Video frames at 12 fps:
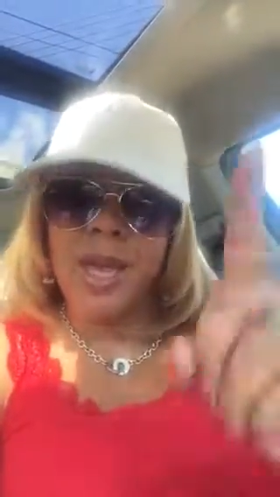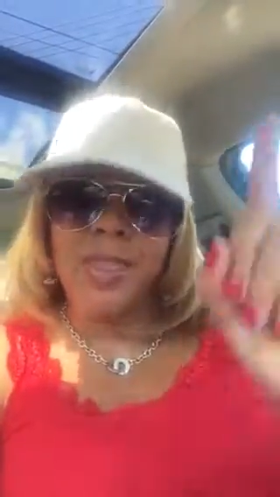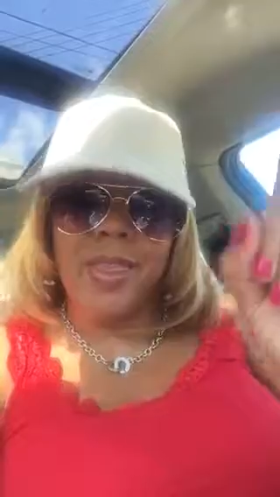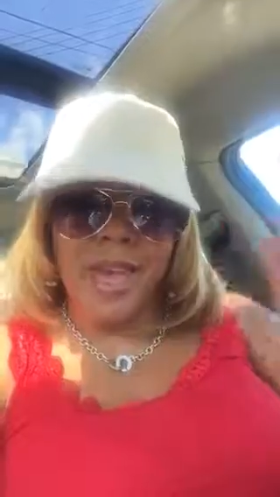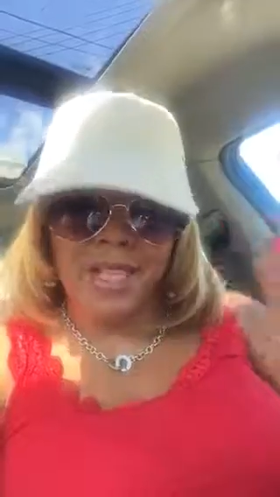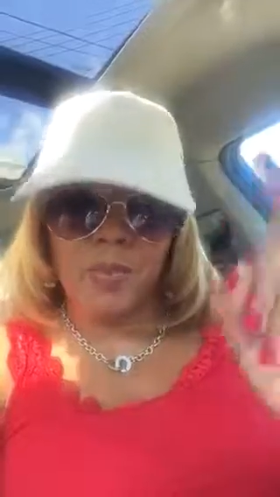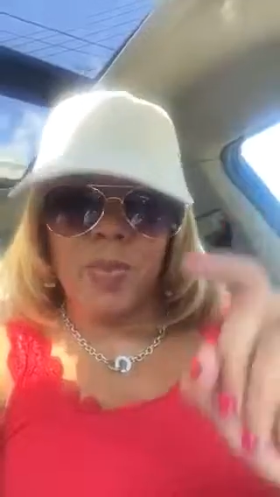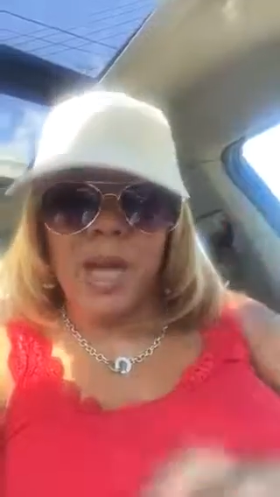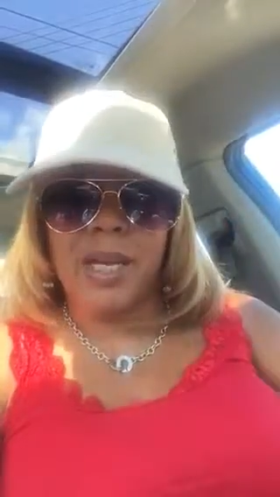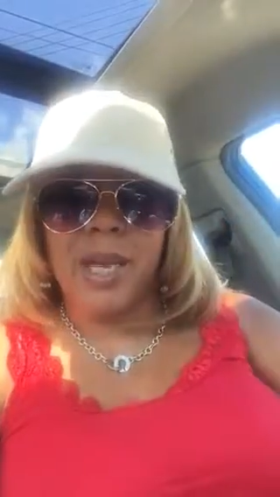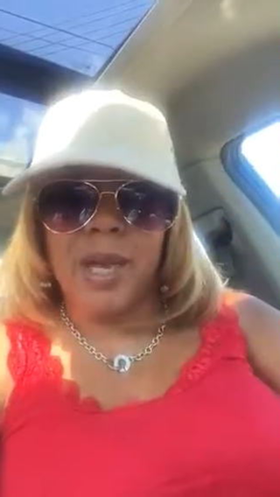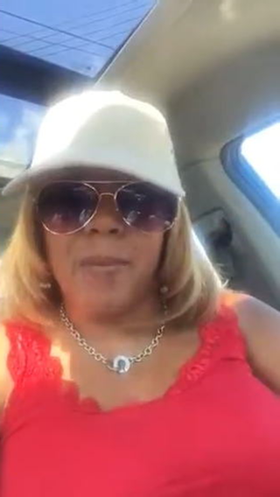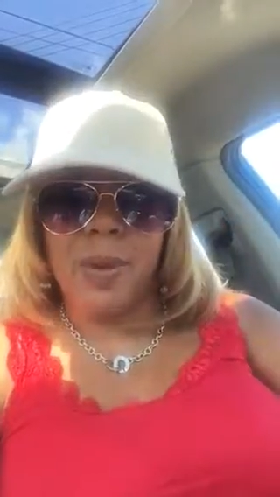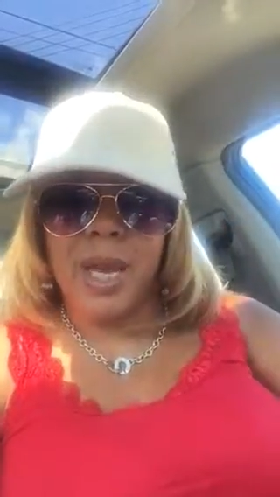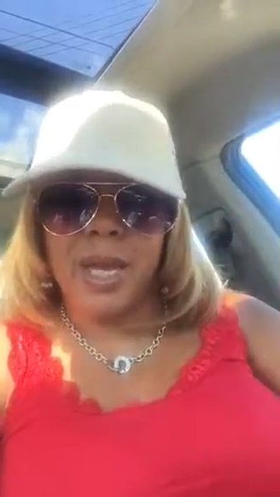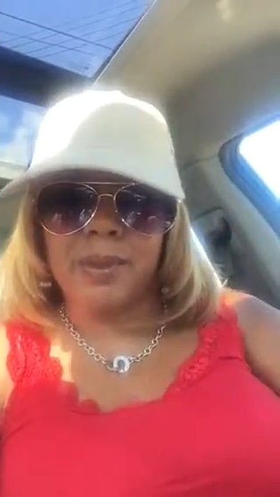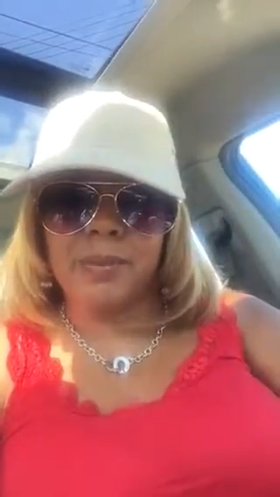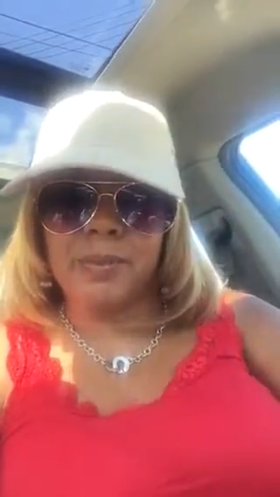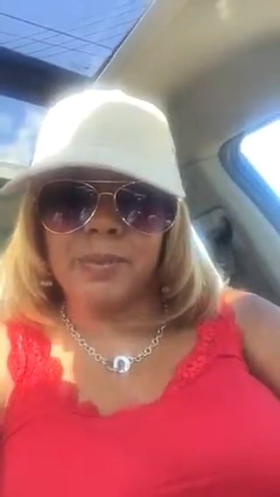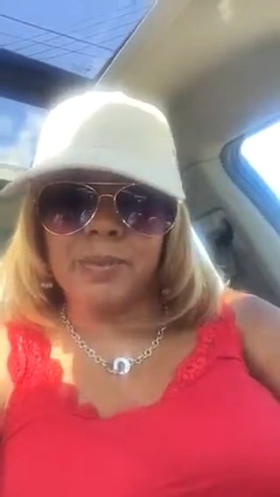That's my campaign.